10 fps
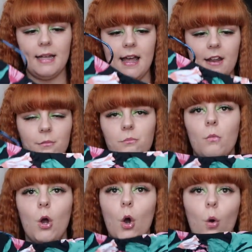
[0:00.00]
again,
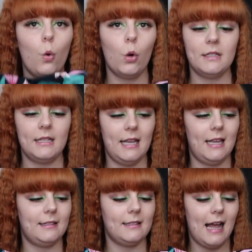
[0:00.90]
quality
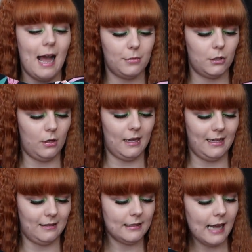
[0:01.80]
is absolutely
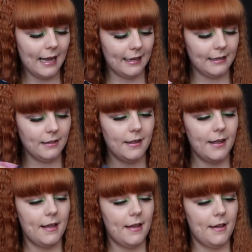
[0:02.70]
insane.
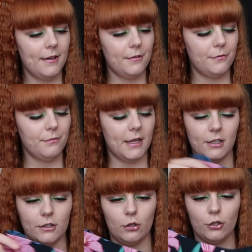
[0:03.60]
It
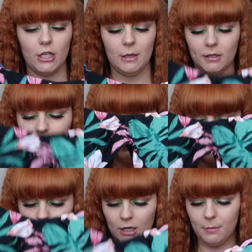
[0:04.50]
doesn't look cheap, doesn't
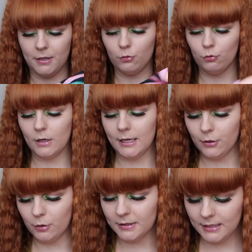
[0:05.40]
feel cheap, it's really
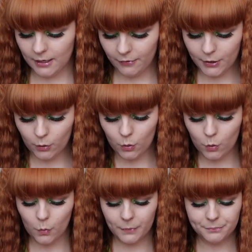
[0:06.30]
good
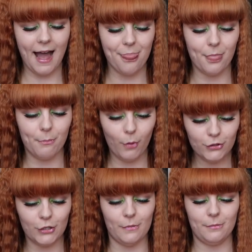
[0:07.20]
material. And the
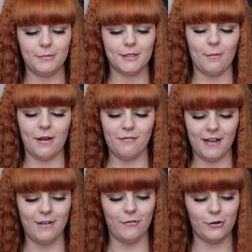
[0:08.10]
bottoms are my
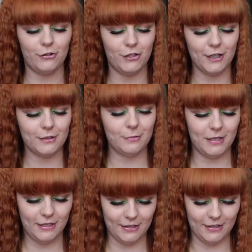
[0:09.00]
favourite, just
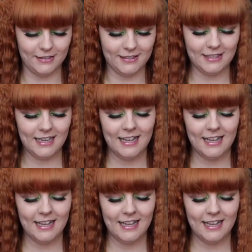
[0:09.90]
because